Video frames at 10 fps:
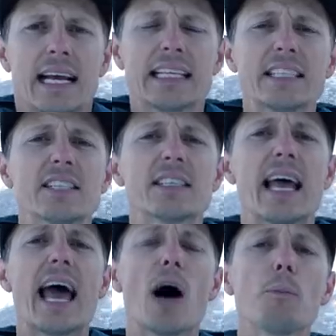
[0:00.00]
and this is
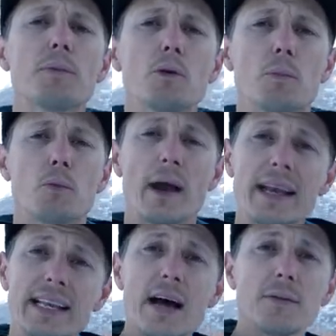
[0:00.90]
to help you
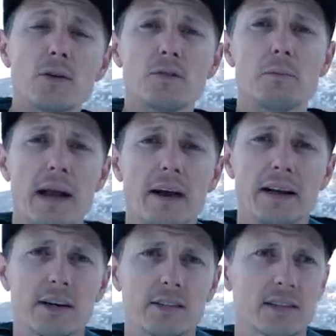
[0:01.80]
break down those
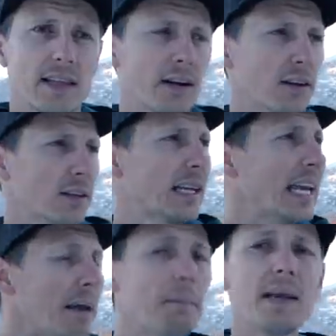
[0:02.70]
barriers that are
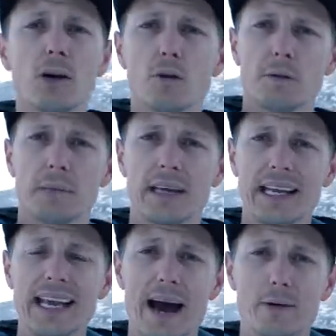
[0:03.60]
keeping you from
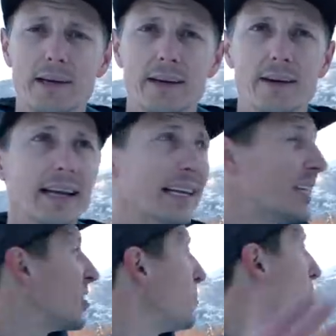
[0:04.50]
getting out here and
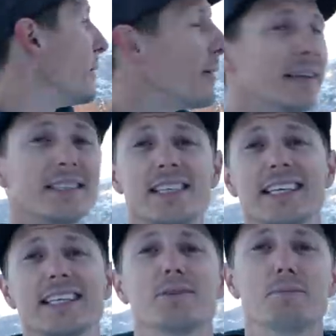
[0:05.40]
experiencing this